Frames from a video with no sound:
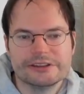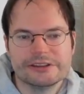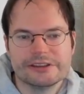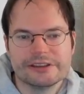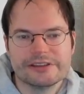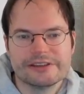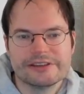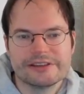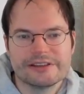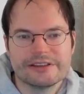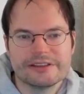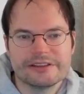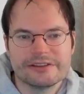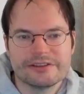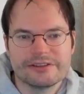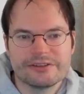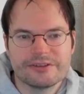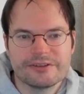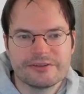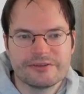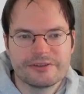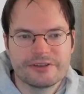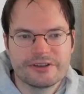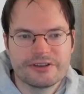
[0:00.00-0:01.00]
It's a sort
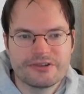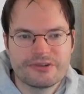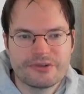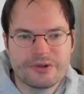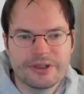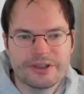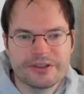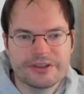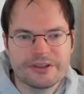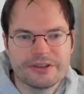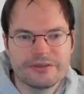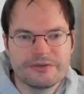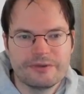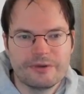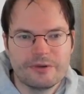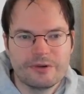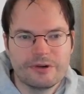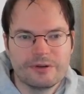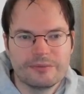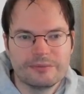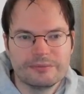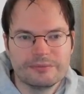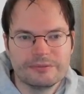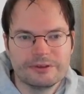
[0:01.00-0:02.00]
of restricted
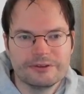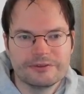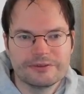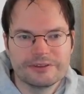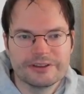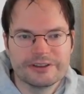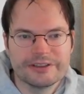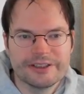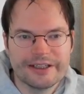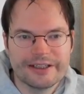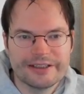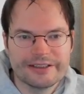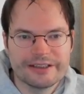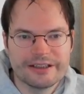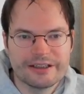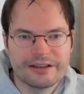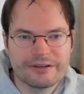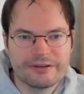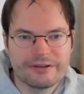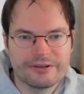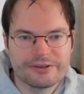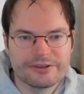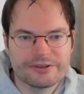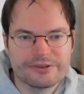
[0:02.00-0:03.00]
form of the data
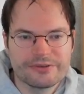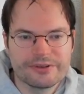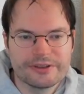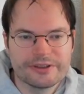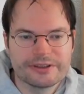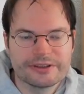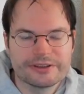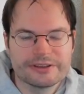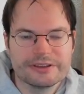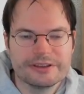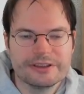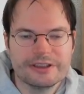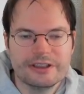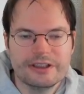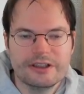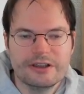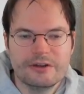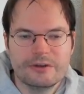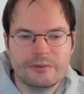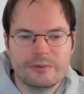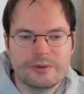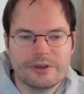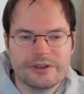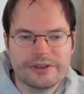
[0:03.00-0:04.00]
construct,
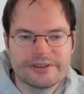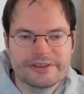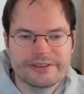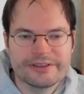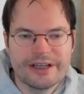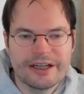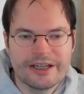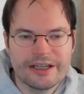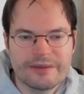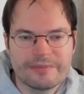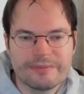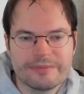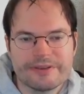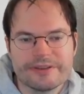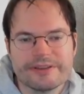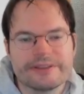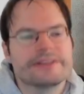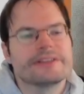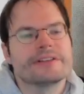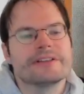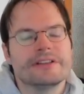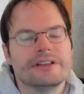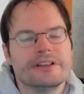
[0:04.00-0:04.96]
whereas type is,